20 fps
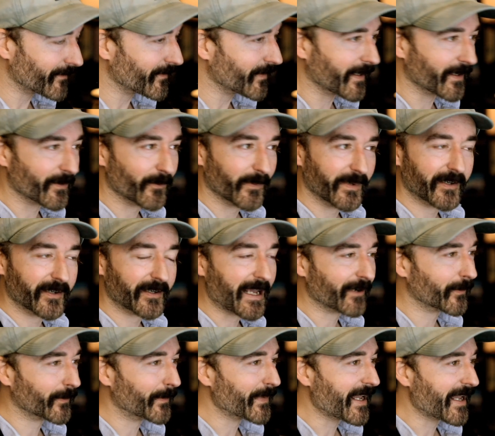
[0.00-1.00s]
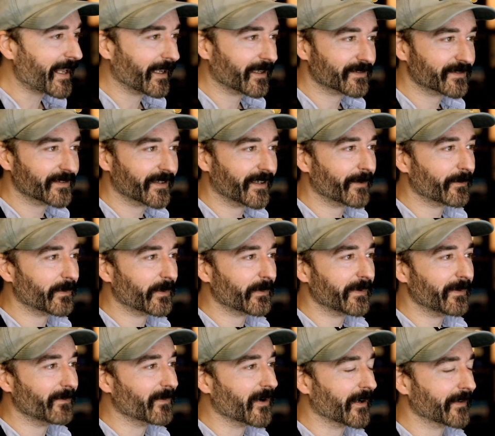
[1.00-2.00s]
weird acrobatics to get what we
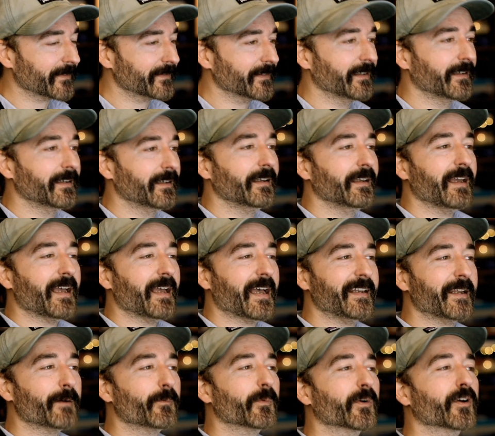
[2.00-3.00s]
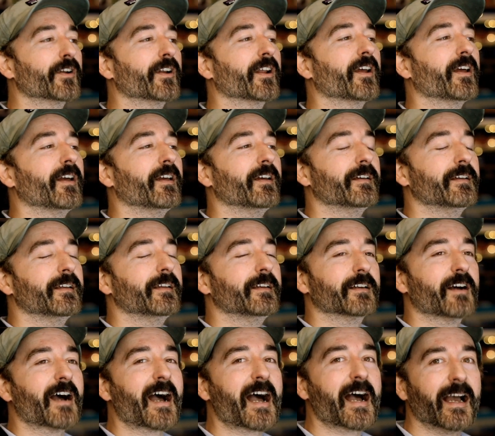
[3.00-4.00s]
want. And then we're going to
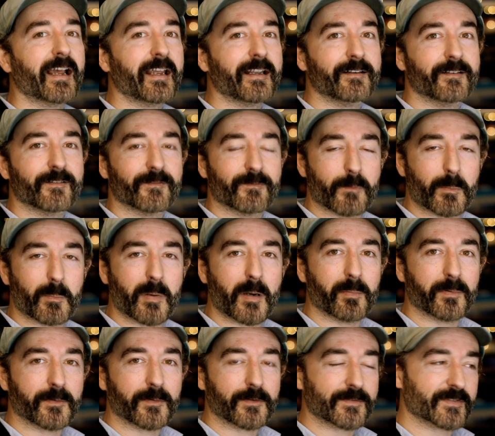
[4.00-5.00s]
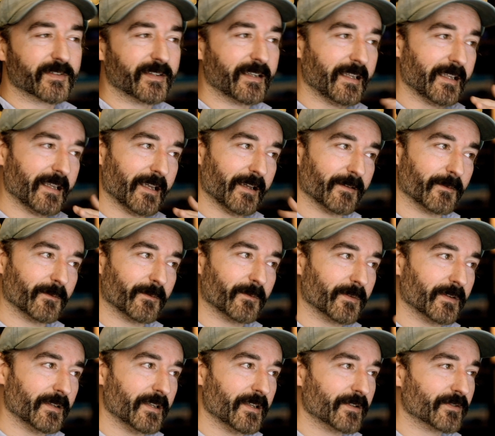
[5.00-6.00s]
hide the bubbles
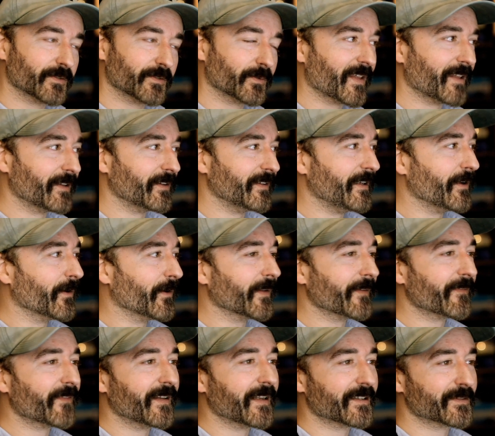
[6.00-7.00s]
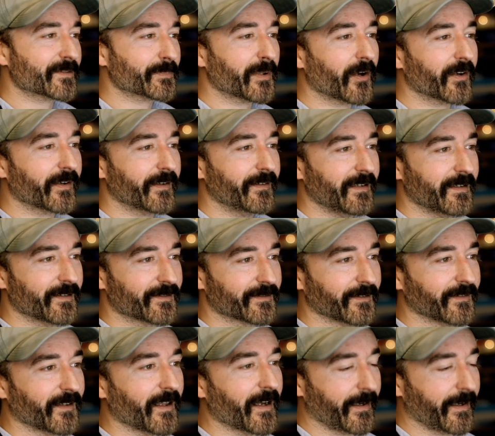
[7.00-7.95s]
so that the only thing that's plotted is the line.